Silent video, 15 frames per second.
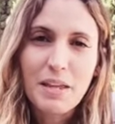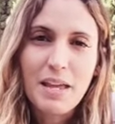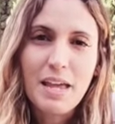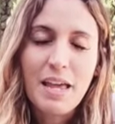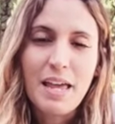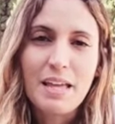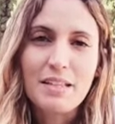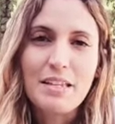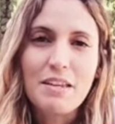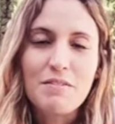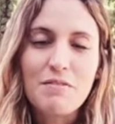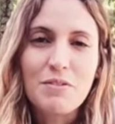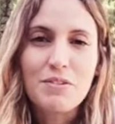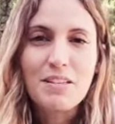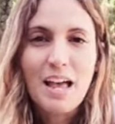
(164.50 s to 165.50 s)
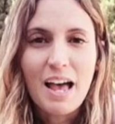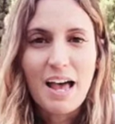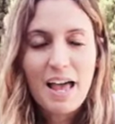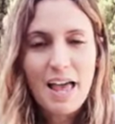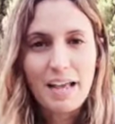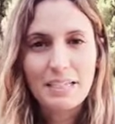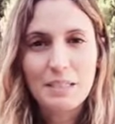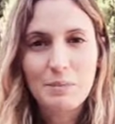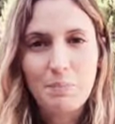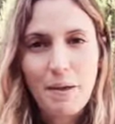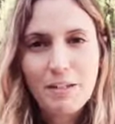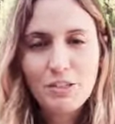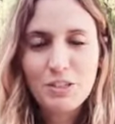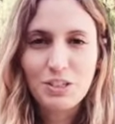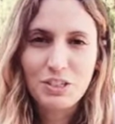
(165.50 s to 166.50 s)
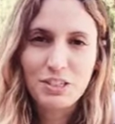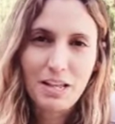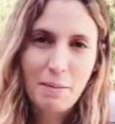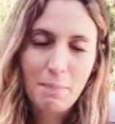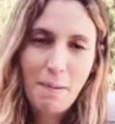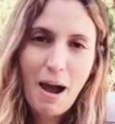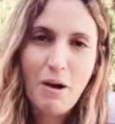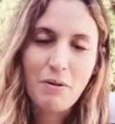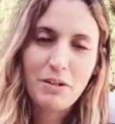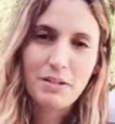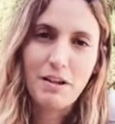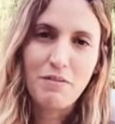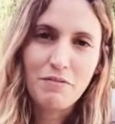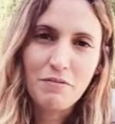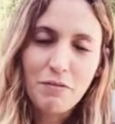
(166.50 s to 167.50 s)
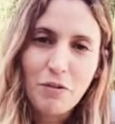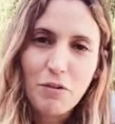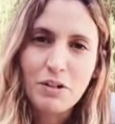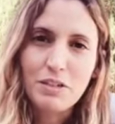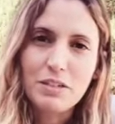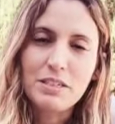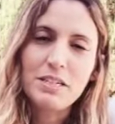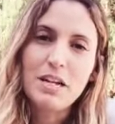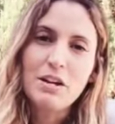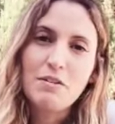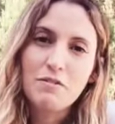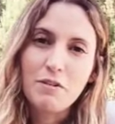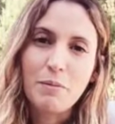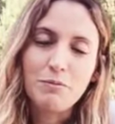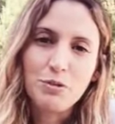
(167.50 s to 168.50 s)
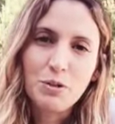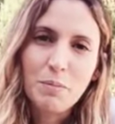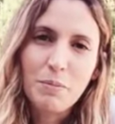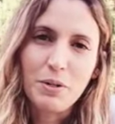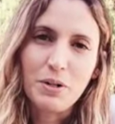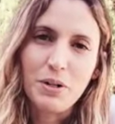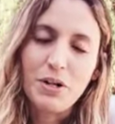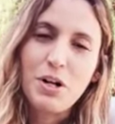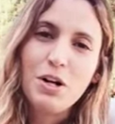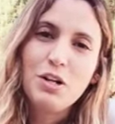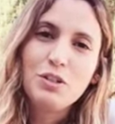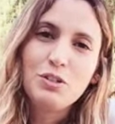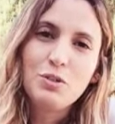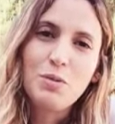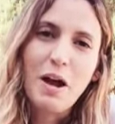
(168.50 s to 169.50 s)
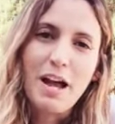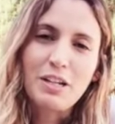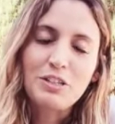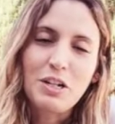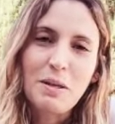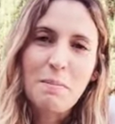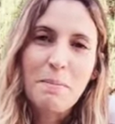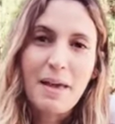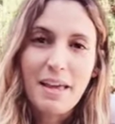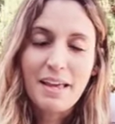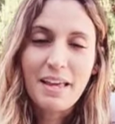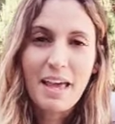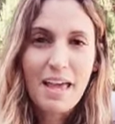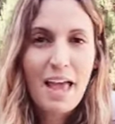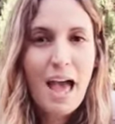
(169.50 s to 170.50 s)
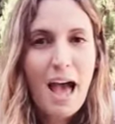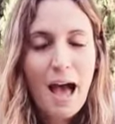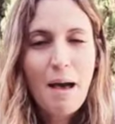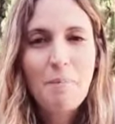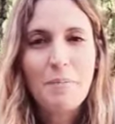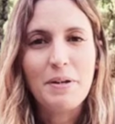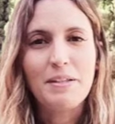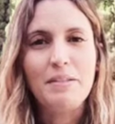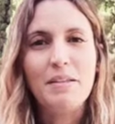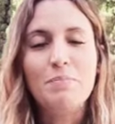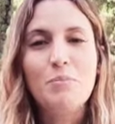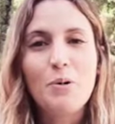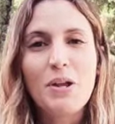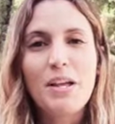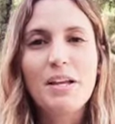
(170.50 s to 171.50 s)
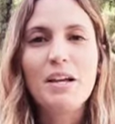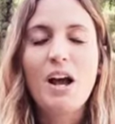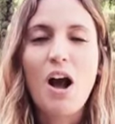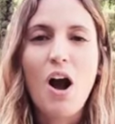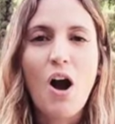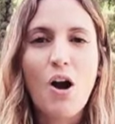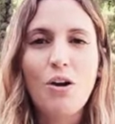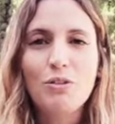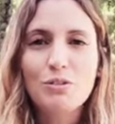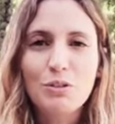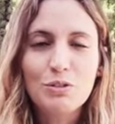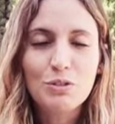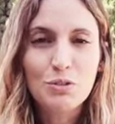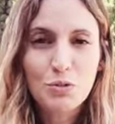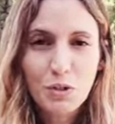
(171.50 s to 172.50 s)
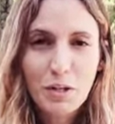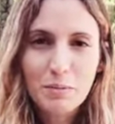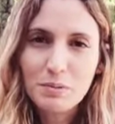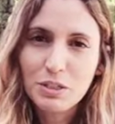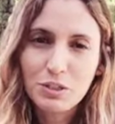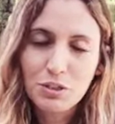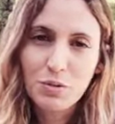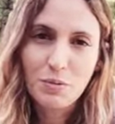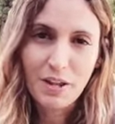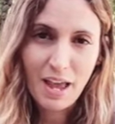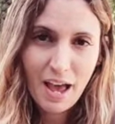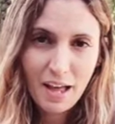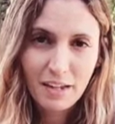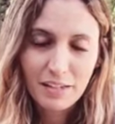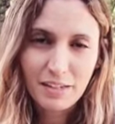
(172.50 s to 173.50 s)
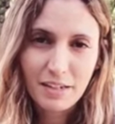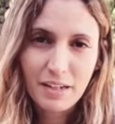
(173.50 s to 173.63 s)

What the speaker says: and give you that expansion, that power, that force from Jupiter to actually make it happen and bring all those dreams into reality.